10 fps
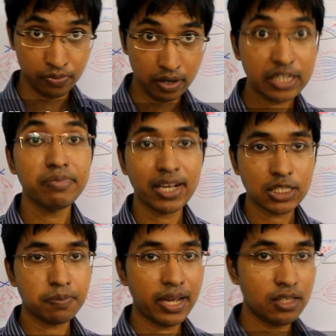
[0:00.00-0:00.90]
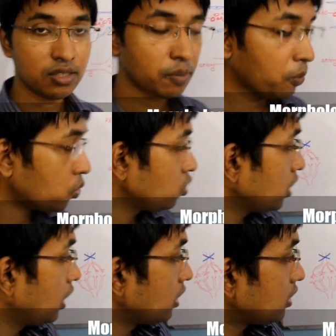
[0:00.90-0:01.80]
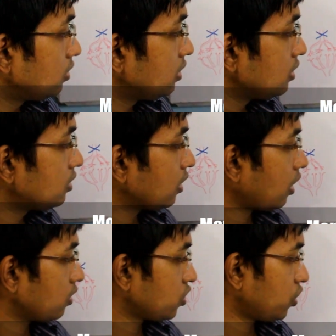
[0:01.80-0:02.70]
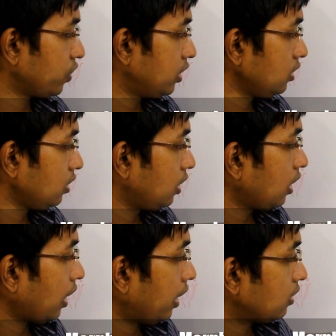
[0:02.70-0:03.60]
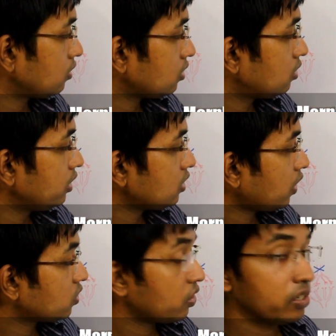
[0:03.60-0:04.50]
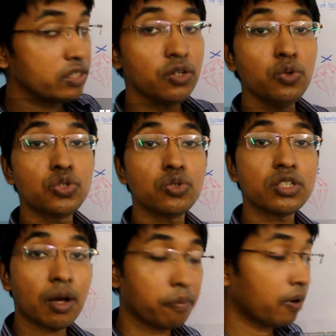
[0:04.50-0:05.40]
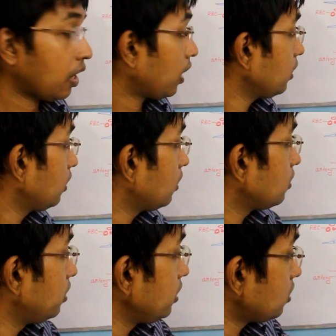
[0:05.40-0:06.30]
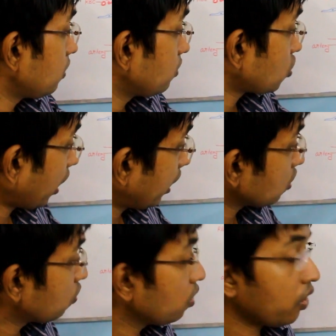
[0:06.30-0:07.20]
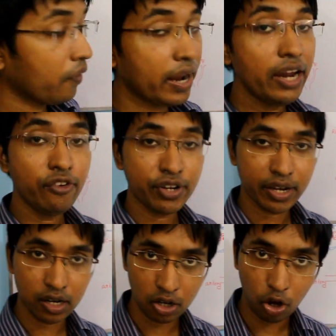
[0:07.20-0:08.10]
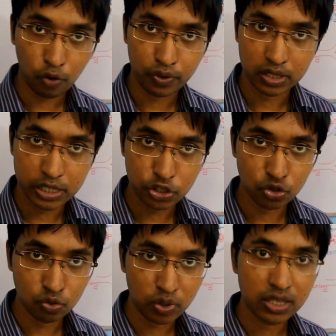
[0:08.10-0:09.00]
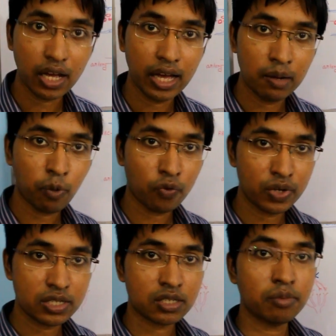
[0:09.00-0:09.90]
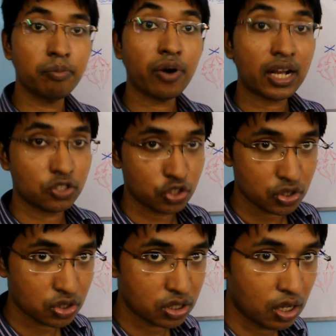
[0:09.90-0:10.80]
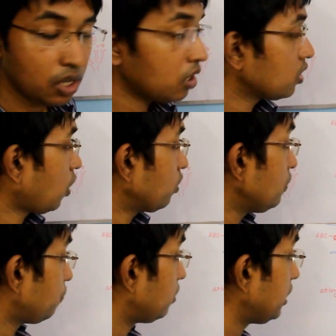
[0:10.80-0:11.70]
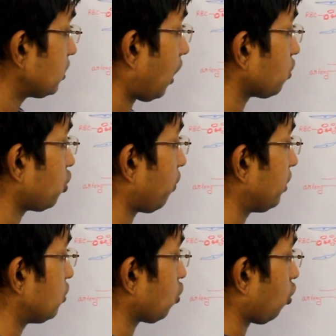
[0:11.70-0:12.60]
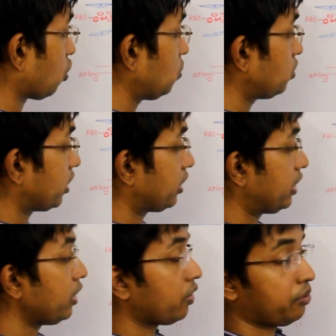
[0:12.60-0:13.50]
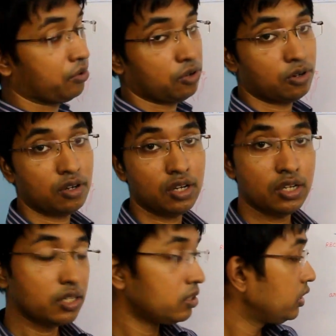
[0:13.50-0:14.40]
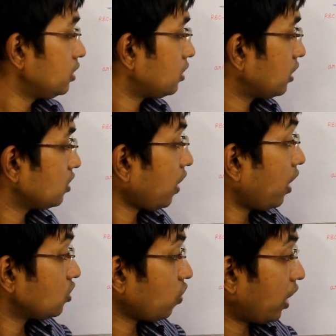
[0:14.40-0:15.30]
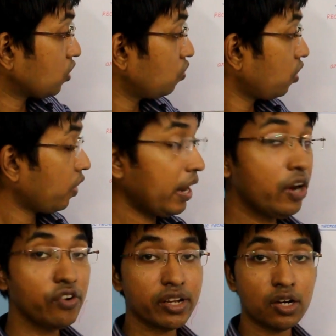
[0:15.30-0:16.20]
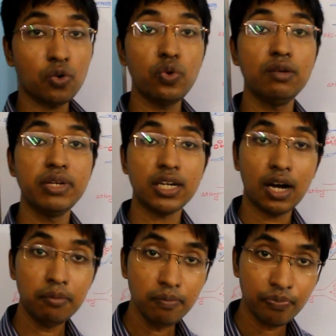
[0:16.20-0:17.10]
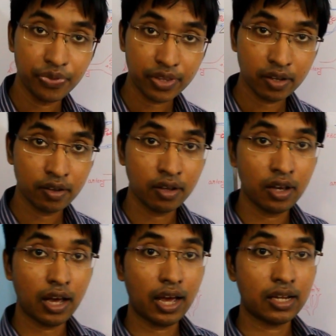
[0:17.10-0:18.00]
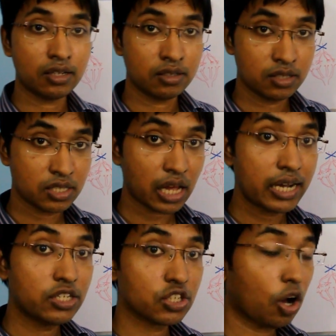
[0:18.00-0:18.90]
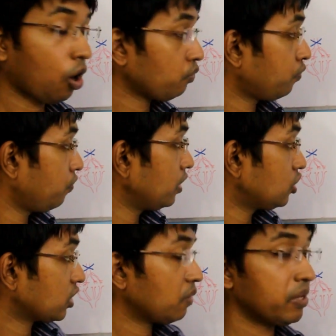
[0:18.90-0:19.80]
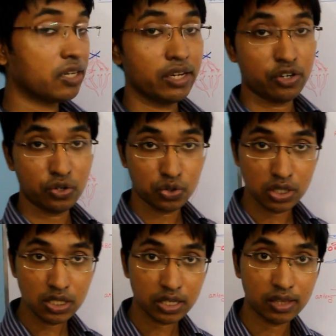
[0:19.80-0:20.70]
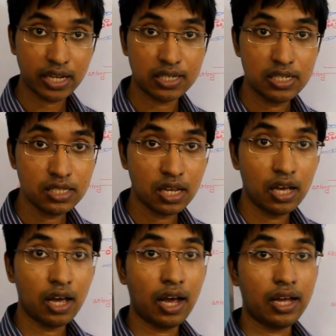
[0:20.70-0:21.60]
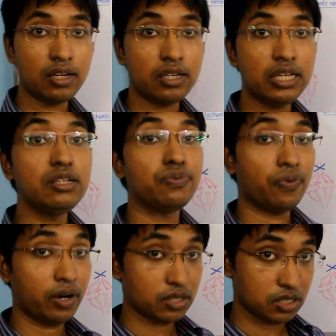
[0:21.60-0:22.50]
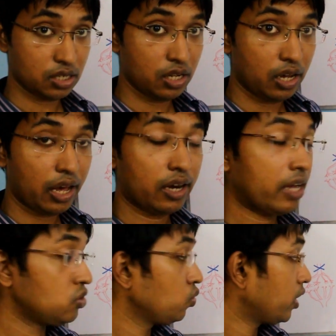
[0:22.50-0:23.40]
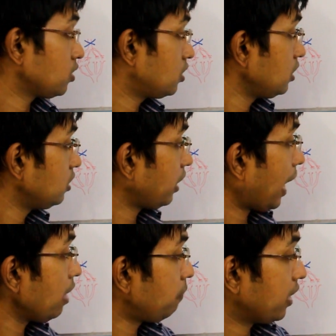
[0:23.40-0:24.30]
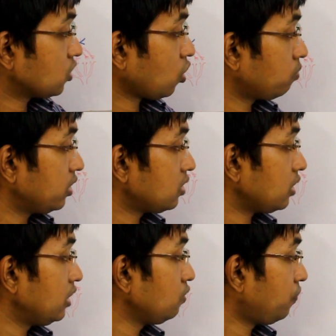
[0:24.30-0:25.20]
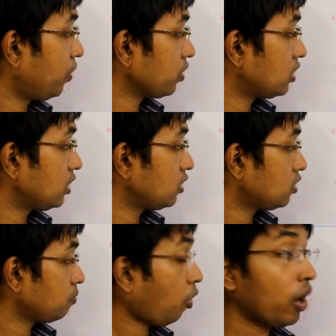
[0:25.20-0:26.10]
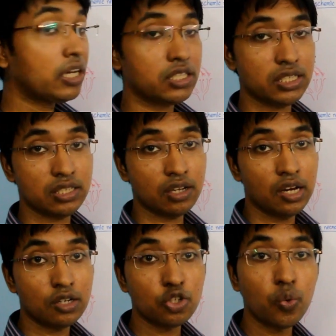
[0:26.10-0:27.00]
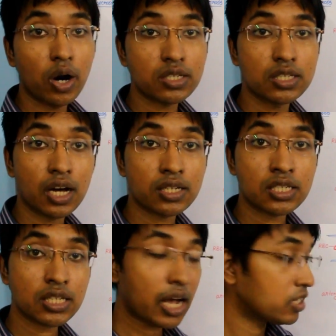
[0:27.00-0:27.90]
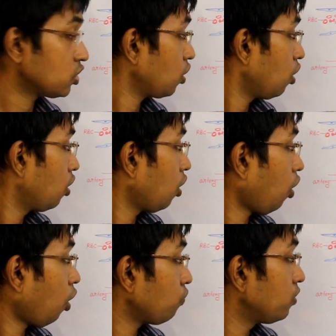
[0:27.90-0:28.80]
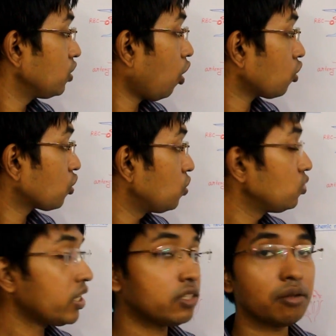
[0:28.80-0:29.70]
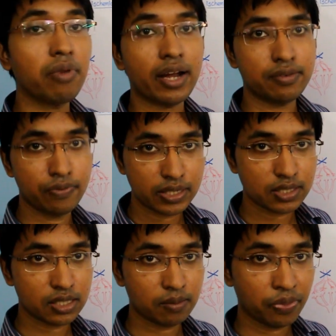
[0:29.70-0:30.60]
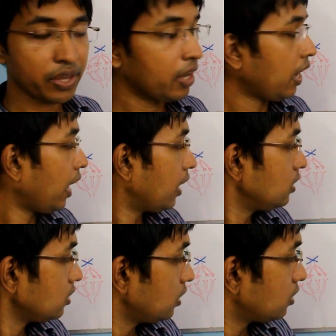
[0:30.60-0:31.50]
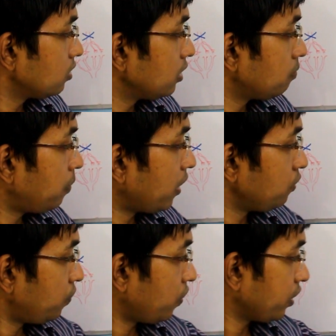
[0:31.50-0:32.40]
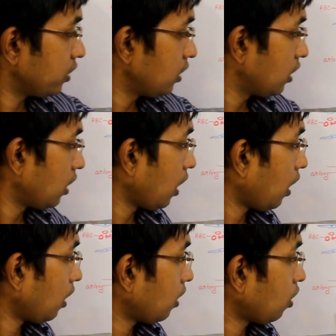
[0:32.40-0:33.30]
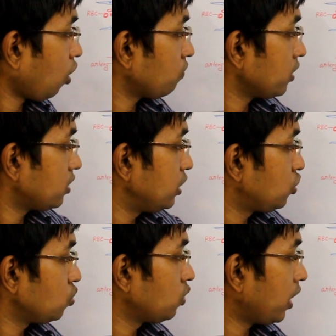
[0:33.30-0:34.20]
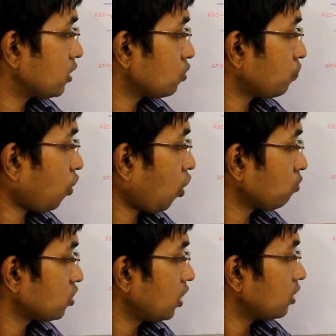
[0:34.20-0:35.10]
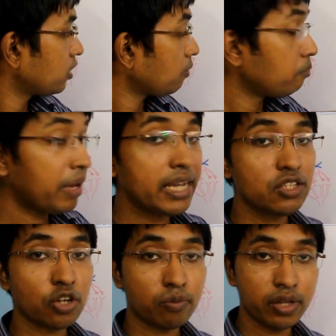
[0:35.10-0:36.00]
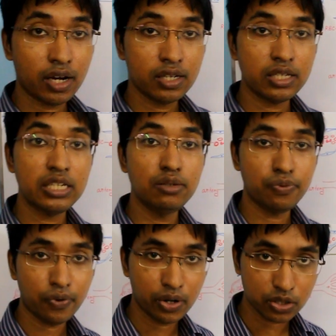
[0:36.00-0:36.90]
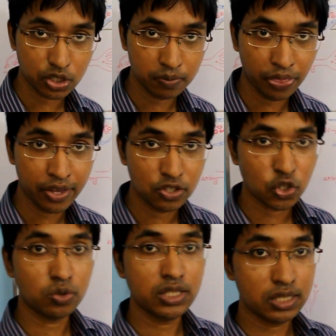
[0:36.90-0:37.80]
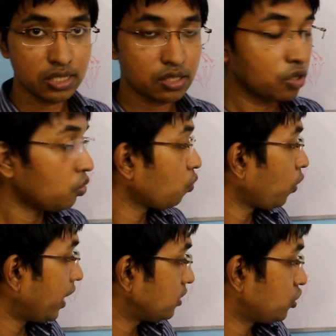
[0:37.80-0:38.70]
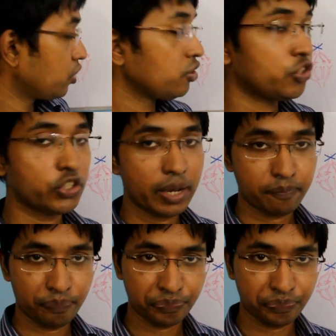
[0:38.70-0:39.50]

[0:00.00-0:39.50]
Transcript: Let me explain. Suppose this is an artery, and this artery used to supply this triangular area of a tissue with the help of its branches. Now, if this artery is occluded here, this entire triangular area will become an site of ischemic necrosis, and that is an infarct. And as you can see, the apex of this infarct is pointing towards the site of the occluded blood vessel, and the periphery of the tissue has formed the base of the infarct. So this is wedge shape.